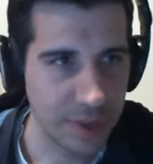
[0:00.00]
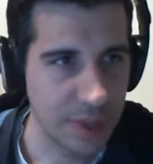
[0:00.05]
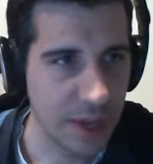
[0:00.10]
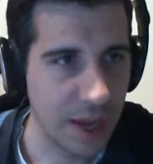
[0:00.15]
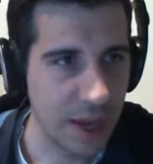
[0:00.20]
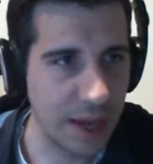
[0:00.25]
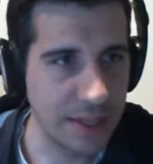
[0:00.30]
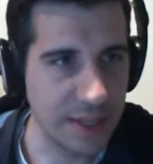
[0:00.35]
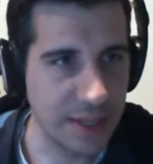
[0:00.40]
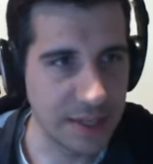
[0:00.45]

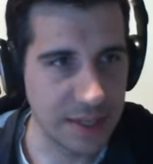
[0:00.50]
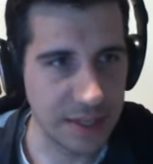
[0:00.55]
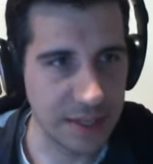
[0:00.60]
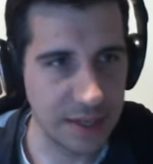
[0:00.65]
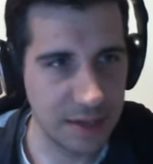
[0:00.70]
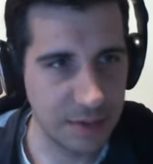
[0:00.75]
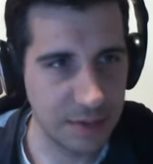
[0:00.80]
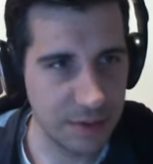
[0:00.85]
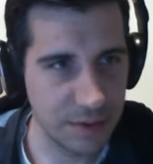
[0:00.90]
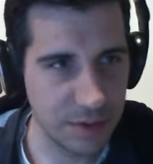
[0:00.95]
it doesn't
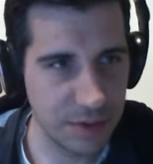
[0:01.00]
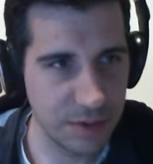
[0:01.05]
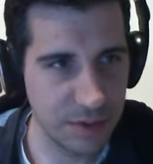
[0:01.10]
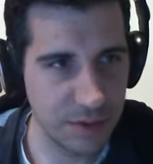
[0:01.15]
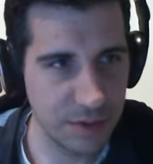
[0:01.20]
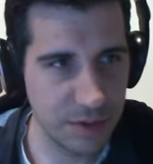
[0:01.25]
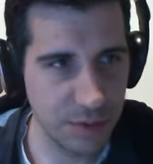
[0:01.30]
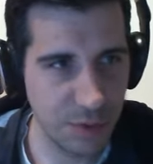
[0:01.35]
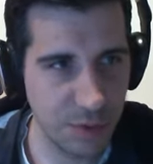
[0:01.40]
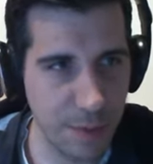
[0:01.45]

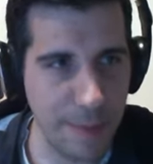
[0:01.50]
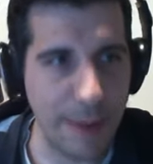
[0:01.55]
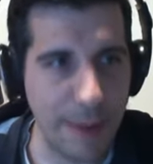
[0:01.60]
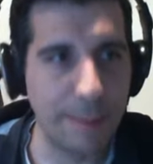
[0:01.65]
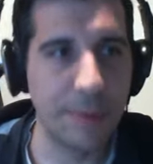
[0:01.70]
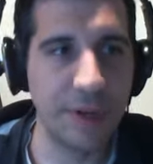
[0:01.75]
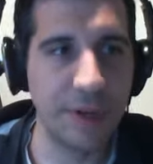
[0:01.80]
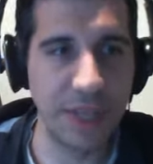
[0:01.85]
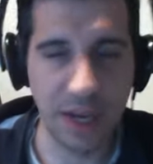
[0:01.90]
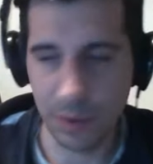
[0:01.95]

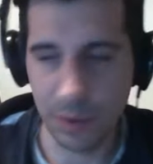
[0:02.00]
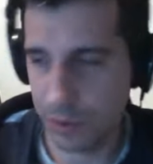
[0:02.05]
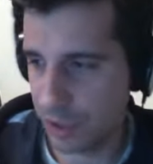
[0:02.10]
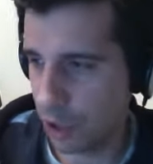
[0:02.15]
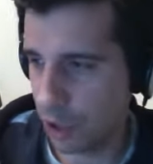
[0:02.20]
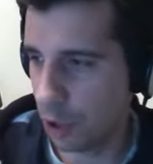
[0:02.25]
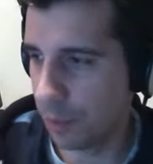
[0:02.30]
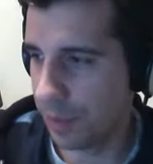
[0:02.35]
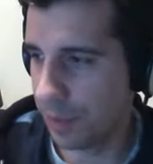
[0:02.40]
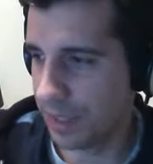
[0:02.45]
remember that it was
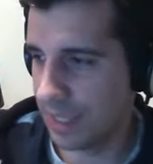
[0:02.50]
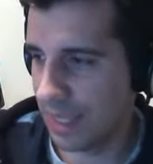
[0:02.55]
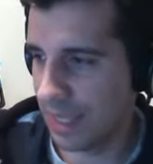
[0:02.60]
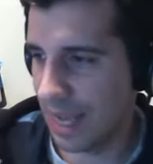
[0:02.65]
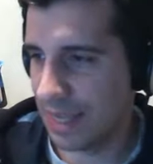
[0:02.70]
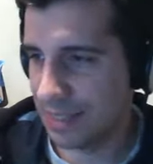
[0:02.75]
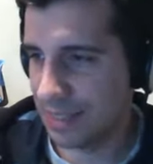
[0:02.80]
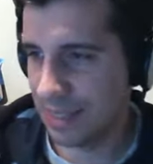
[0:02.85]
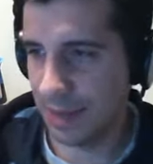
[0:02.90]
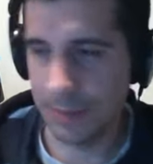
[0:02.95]
open the
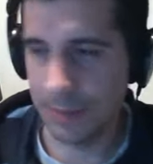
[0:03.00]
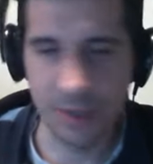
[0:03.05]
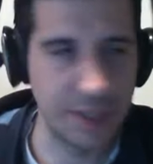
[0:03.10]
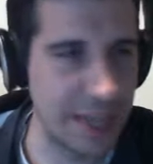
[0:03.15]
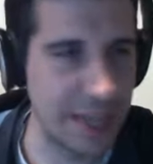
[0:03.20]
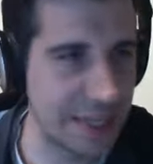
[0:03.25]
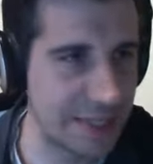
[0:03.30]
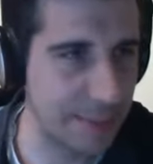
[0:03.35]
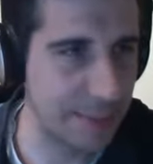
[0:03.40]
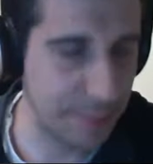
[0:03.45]
last time. So
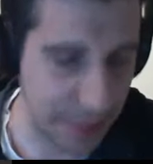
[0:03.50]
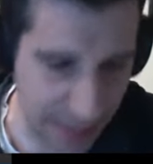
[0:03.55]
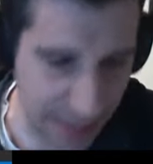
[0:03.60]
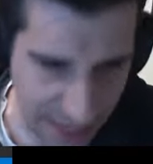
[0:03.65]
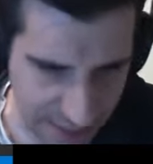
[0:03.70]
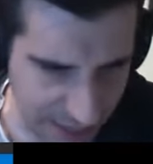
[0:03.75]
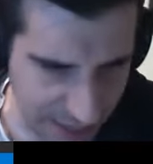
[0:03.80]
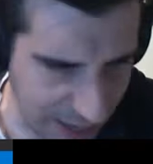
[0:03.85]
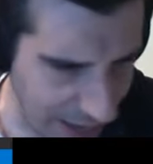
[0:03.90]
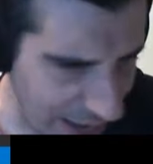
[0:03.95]
that's something I
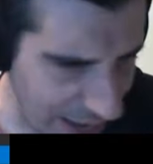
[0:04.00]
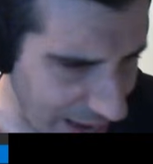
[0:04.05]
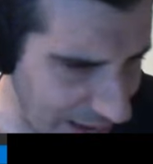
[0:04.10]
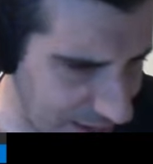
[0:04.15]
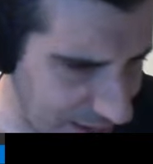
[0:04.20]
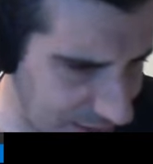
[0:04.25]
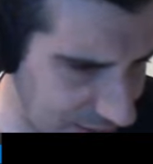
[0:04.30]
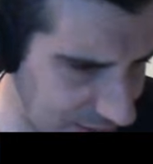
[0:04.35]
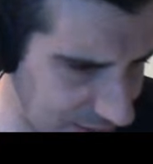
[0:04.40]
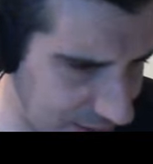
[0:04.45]
think I
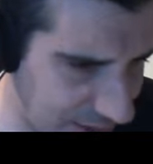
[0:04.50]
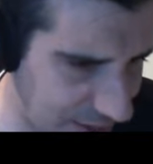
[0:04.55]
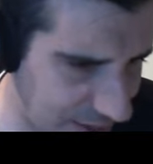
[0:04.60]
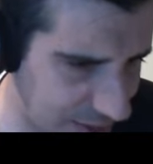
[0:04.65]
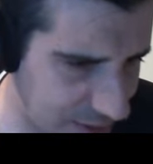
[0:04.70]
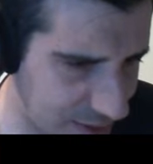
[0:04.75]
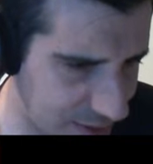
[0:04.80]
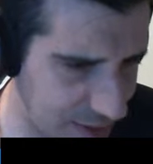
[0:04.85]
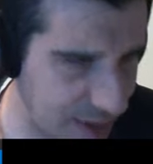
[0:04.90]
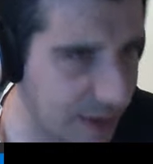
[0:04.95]
added
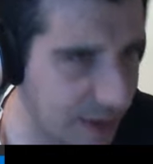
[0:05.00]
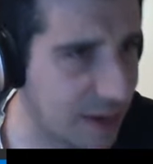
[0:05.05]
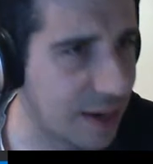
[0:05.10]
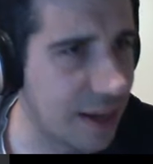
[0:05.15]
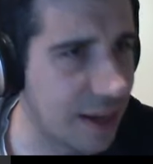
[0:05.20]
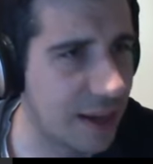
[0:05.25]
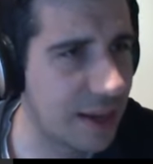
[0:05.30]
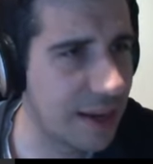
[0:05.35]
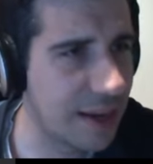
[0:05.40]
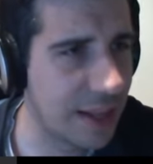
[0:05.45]

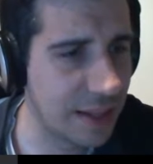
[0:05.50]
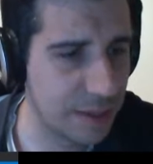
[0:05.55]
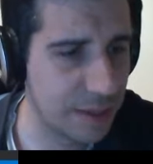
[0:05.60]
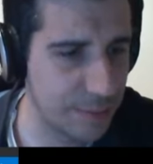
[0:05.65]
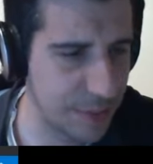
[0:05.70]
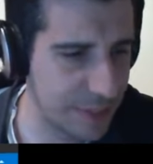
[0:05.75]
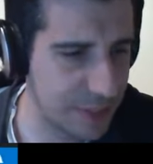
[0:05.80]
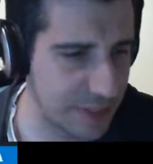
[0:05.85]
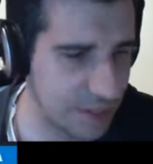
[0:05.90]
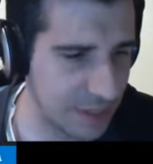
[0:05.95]
an
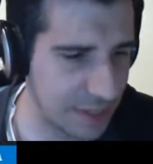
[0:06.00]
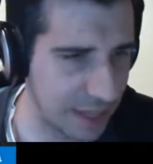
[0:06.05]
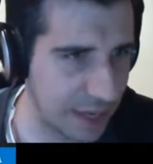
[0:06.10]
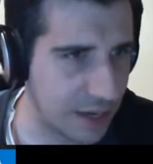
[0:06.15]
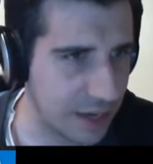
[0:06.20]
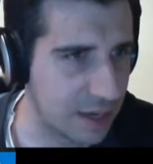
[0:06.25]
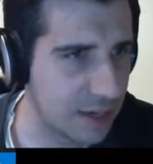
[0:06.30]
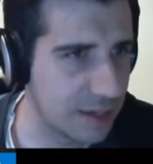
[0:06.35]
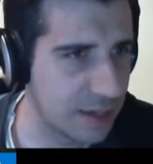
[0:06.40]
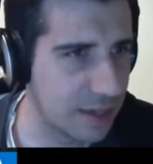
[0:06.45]
element, like
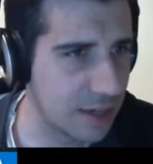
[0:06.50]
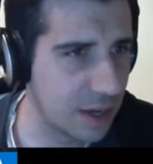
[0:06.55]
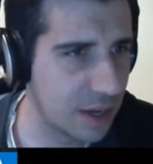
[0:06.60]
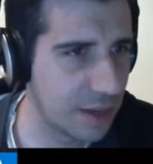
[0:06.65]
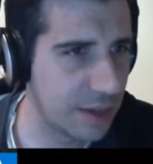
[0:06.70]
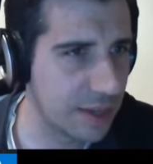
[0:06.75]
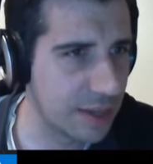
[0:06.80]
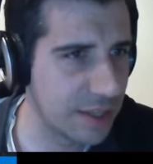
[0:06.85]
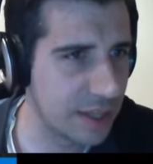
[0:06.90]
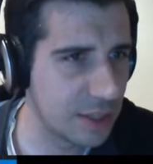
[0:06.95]
a
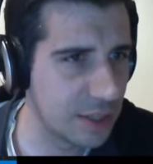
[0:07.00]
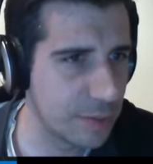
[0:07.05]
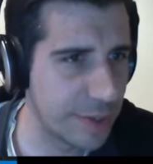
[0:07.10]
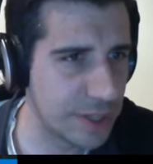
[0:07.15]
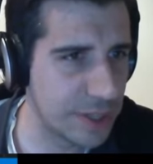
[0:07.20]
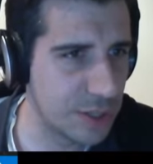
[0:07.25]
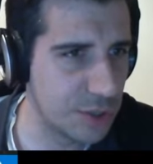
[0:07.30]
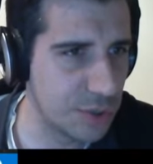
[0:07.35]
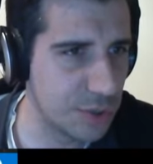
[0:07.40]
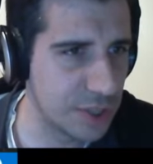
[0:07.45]
thing to my
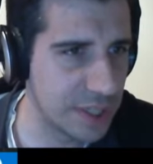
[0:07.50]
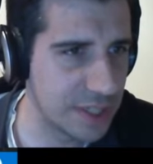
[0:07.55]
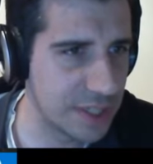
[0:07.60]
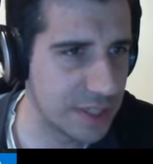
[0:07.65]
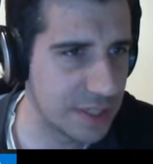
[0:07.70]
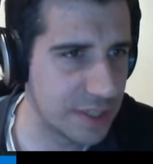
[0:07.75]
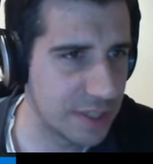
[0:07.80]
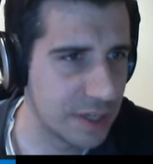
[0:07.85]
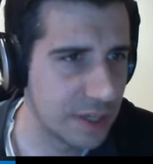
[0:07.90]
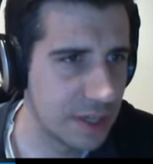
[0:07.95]
to-do
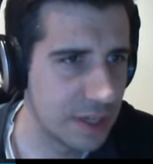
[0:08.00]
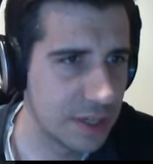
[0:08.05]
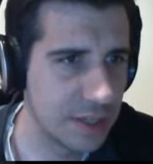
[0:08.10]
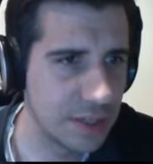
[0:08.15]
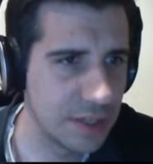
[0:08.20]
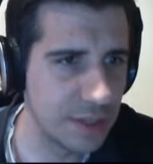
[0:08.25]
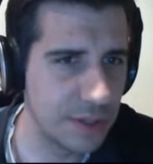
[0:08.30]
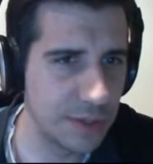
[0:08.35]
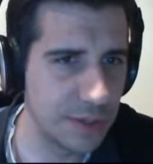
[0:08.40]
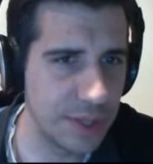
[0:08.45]
list
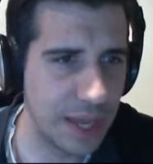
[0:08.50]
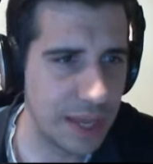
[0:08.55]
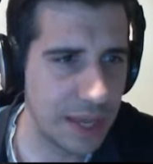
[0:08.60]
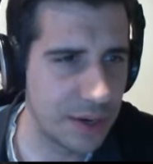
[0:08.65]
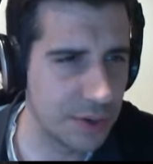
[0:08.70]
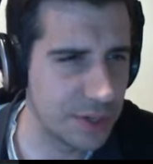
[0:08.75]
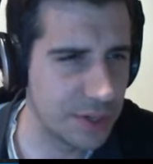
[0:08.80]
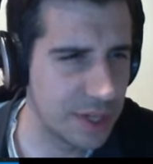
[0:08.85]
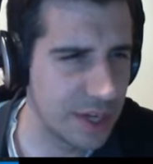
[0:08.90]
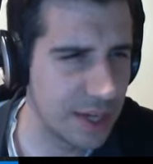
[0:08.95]
to do that,
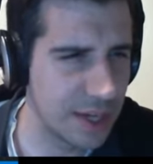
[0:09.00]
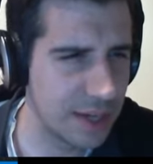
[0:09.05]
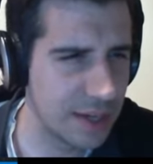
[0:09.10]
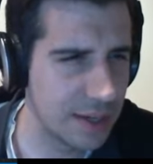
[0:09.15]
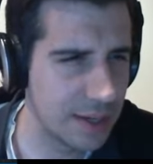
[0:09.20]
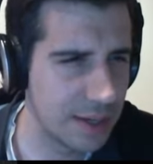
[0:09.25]
or did I?